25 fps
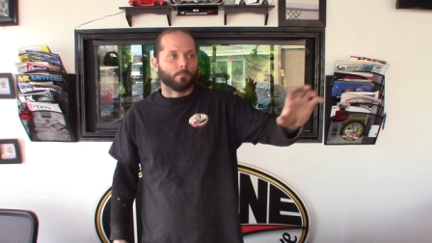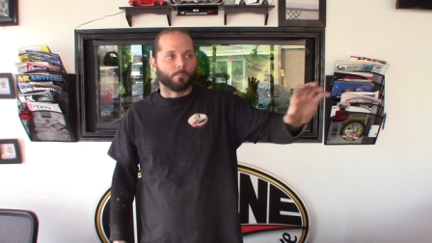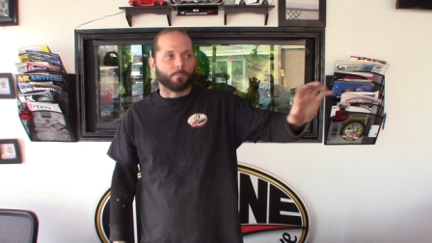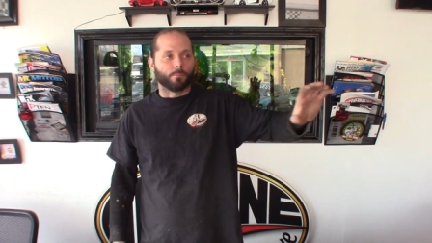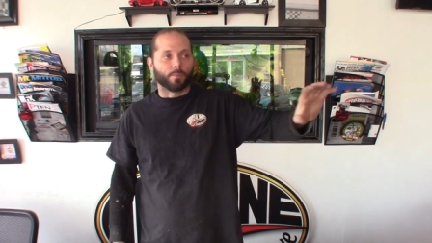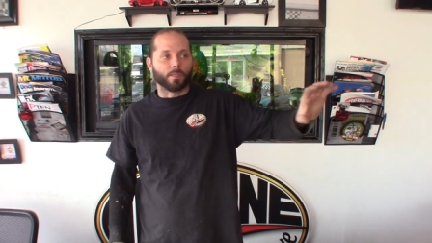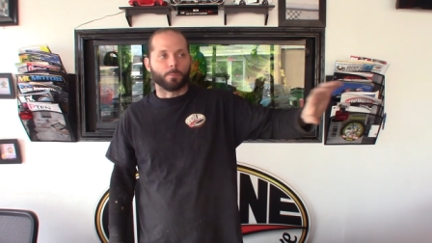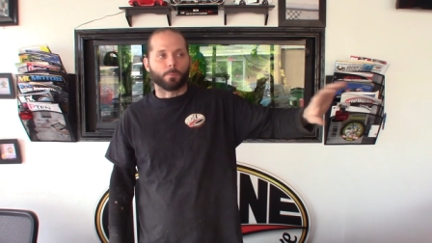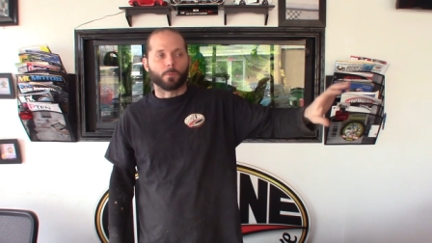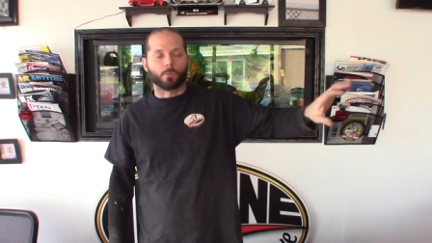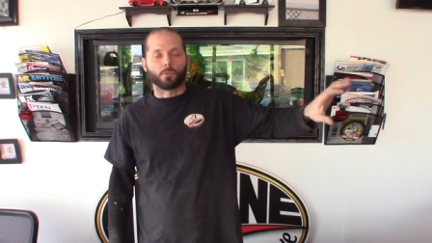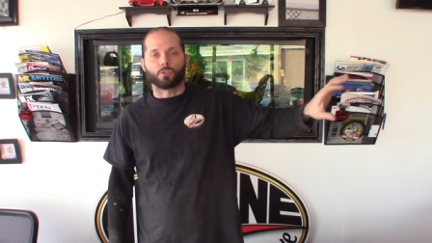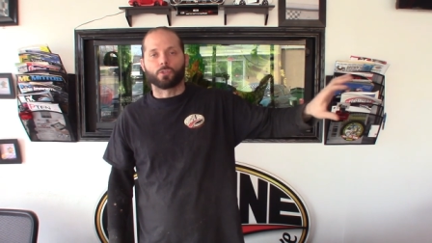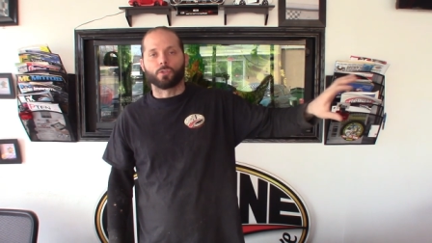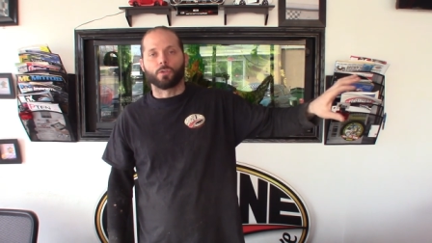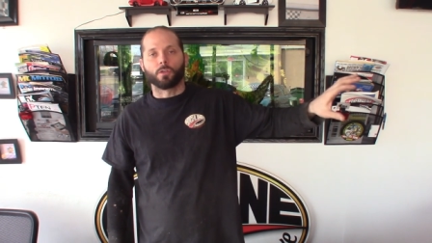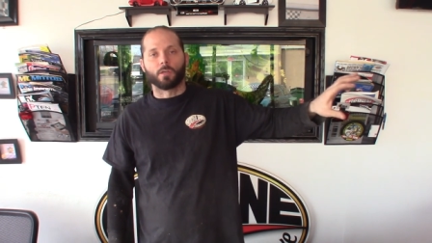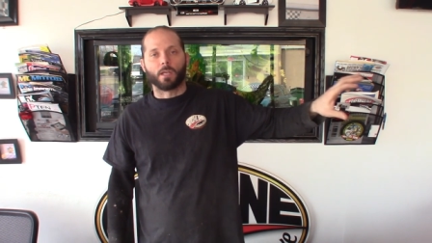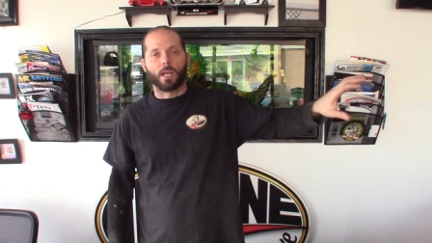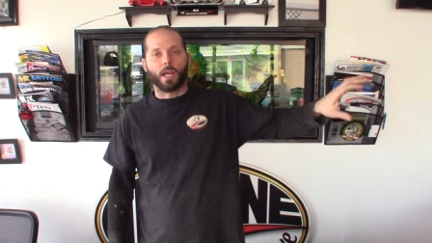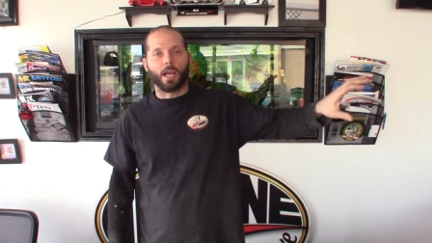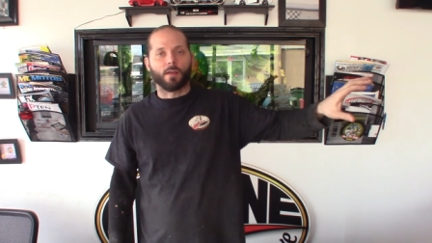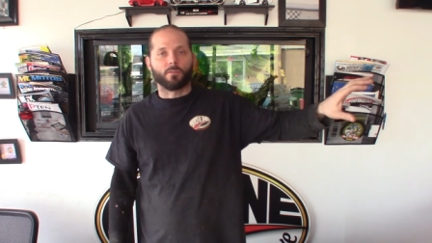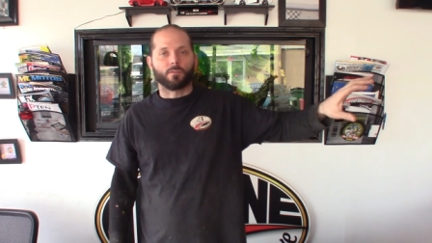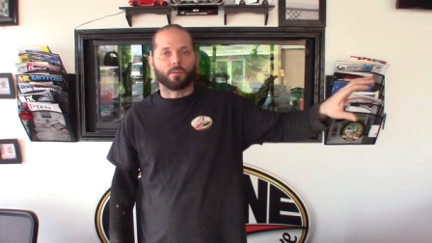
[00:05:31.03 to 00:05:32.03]
People
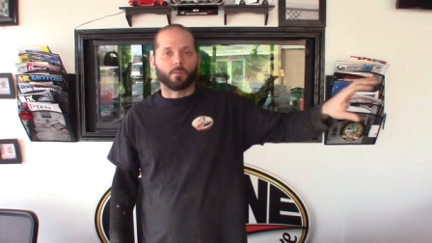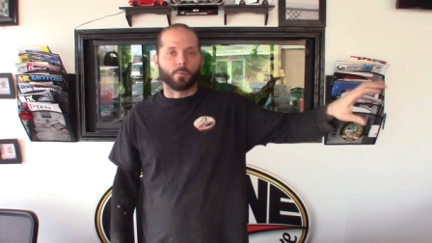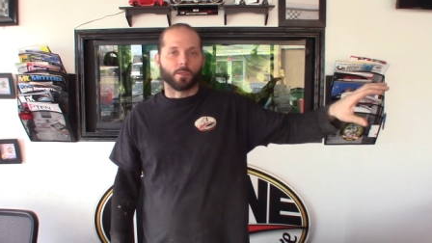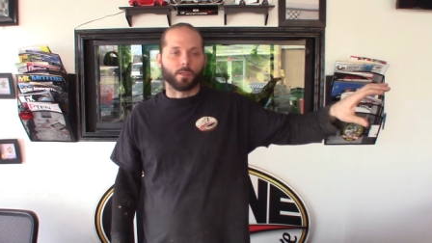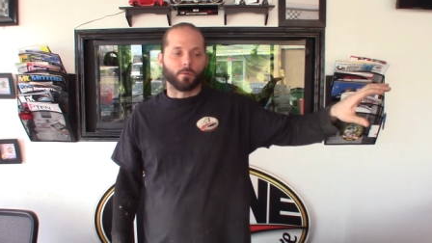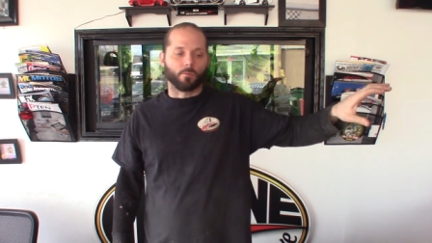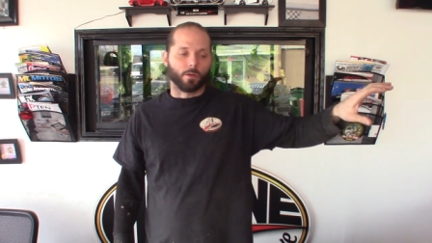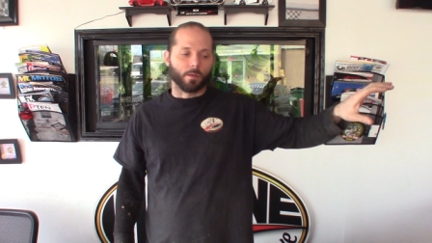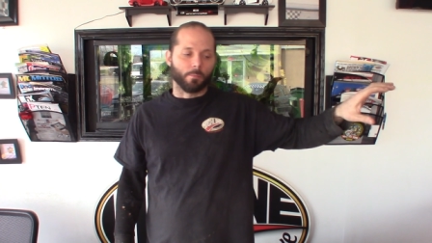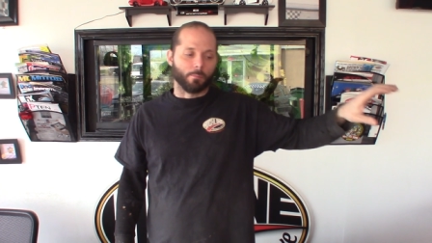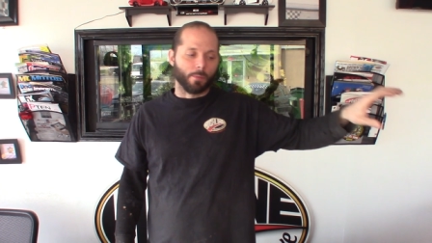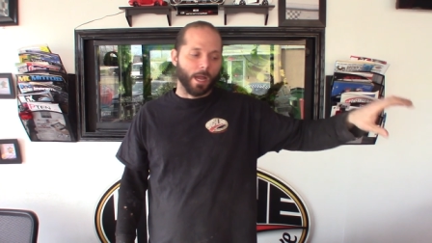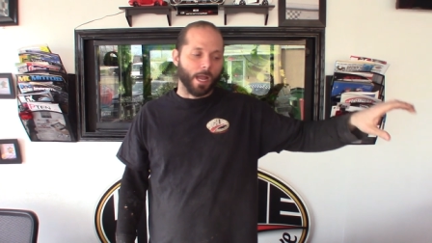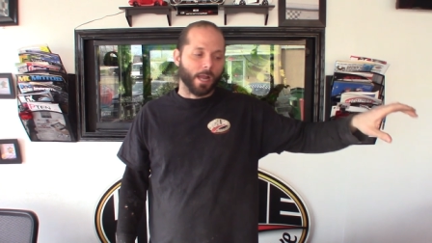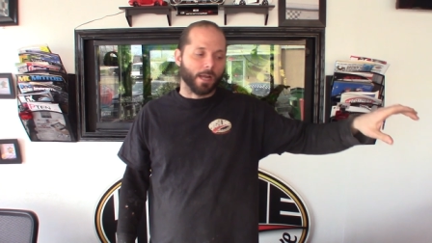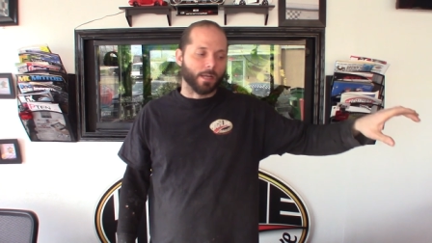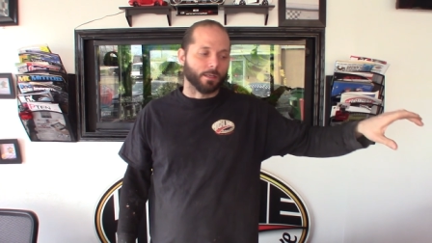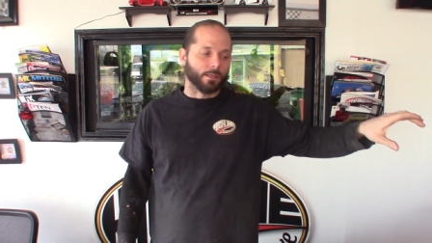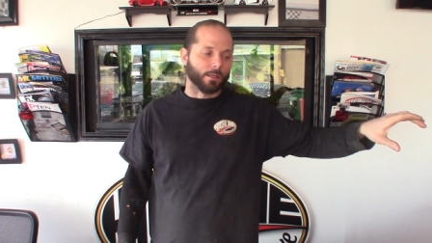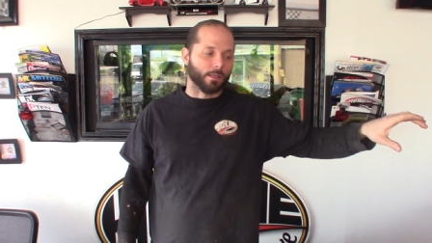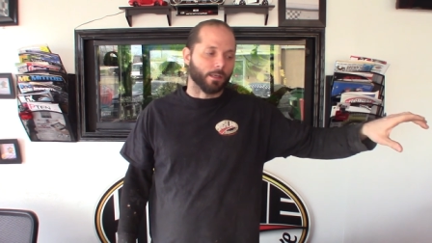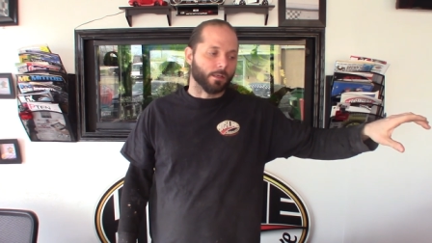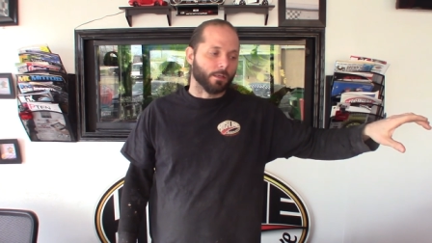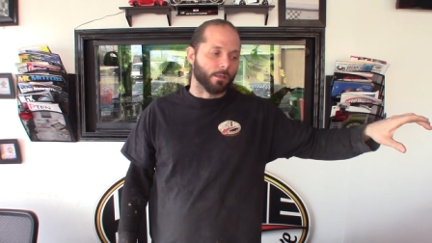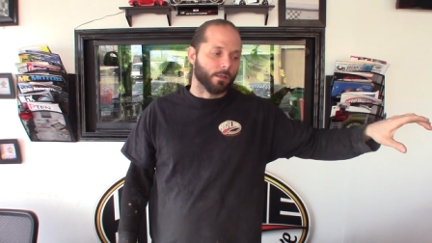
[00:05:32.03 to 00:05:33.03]
shouldn't have to be
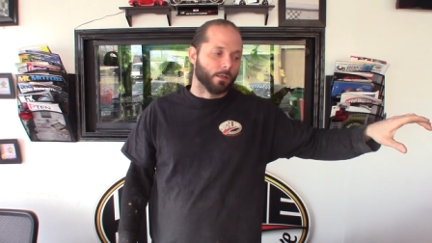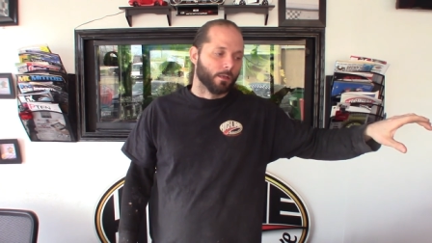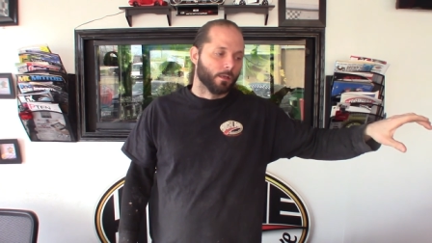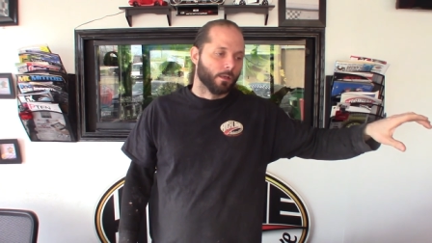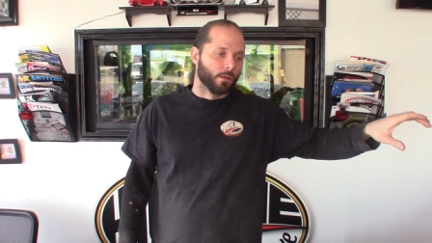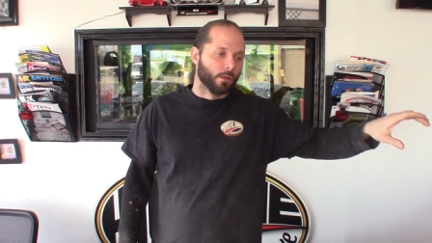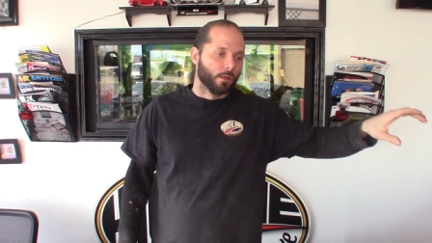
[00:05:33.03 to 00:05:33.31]
reminded